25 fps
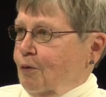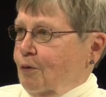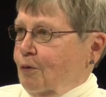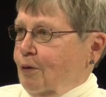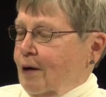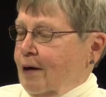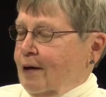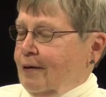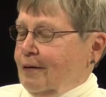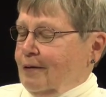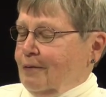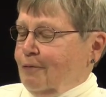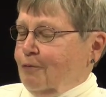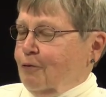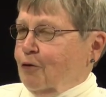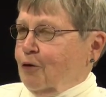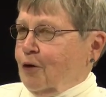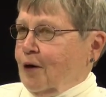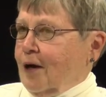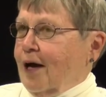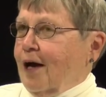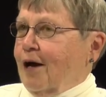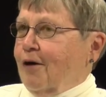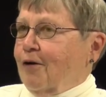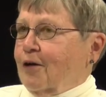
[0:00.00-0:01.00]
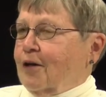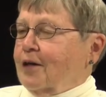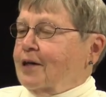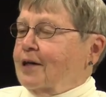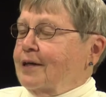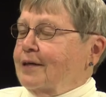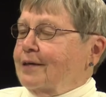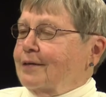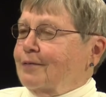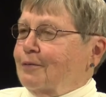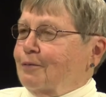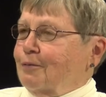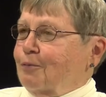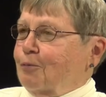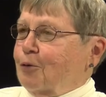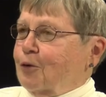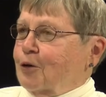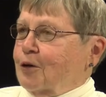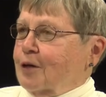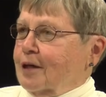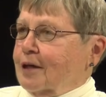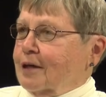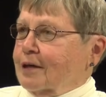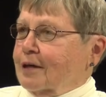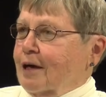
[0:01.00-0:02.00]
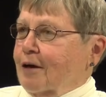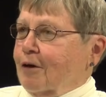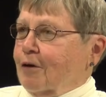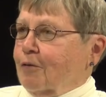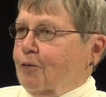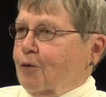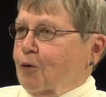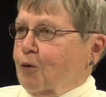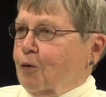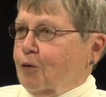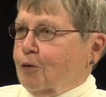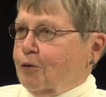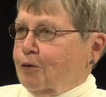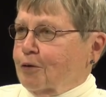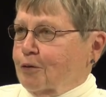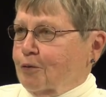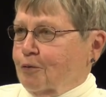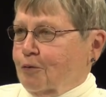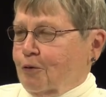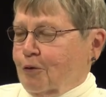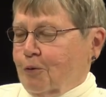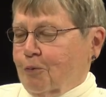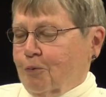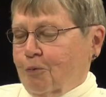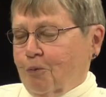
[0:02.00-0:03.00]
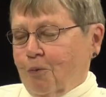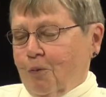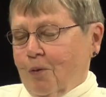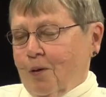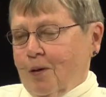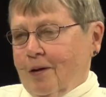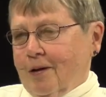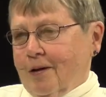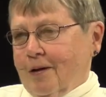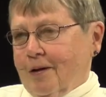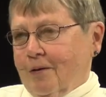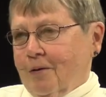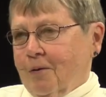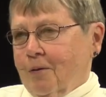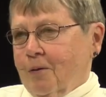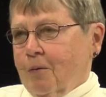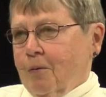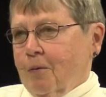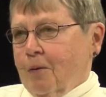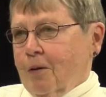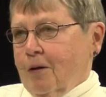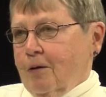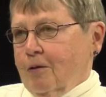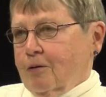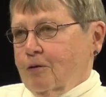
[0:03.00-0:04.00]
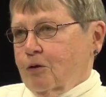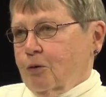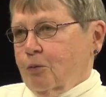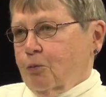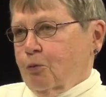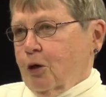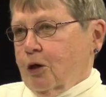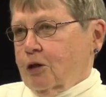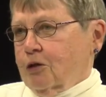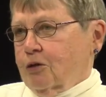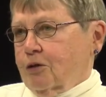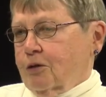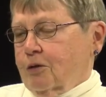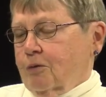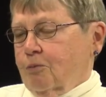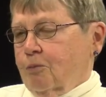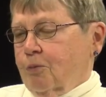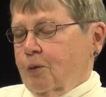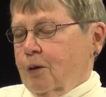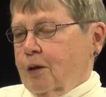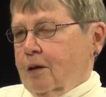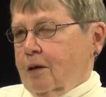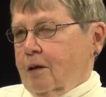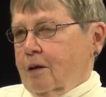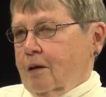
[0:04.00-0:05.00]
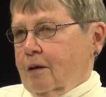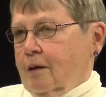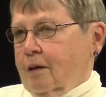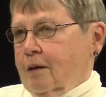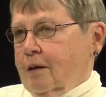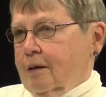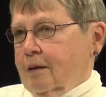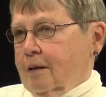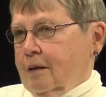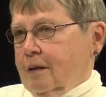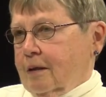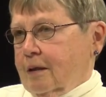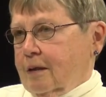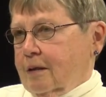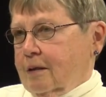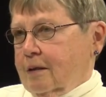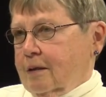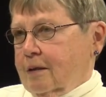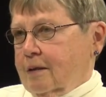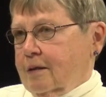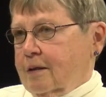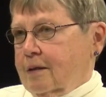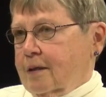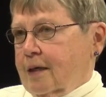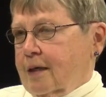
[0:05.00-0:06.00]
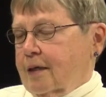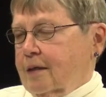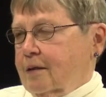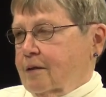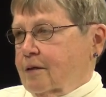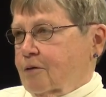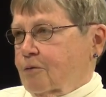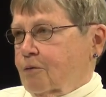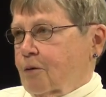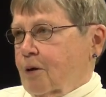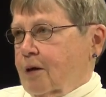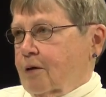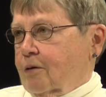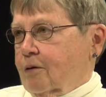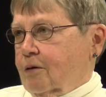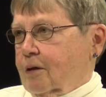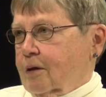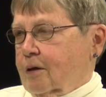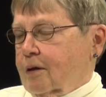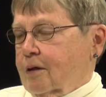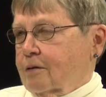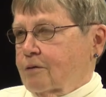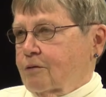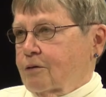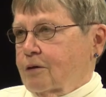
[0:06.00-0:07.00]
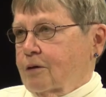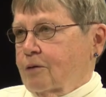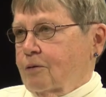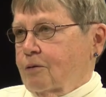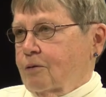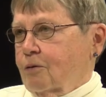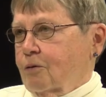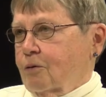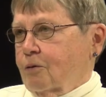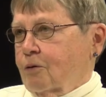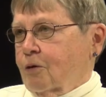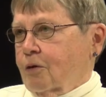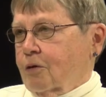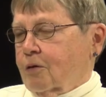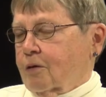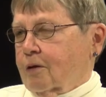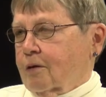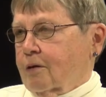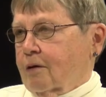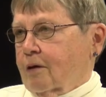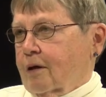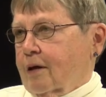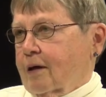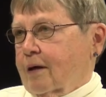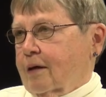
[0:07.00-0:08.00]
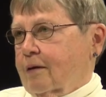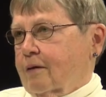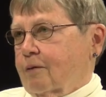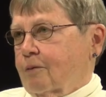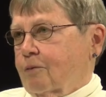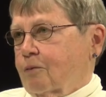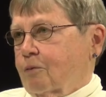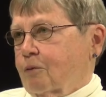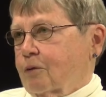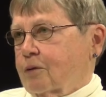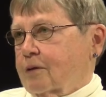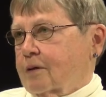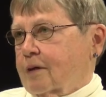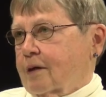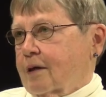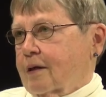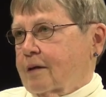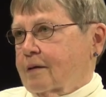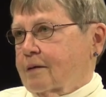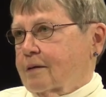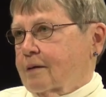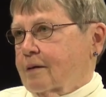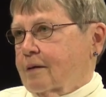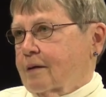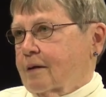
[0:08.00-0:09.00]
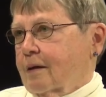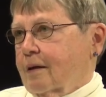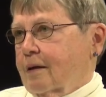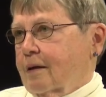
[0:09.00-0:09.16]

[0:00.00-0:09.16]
at, for now at least, protect our voters from uh, suppression, but in states around the country, North Carolina, Wisconsin,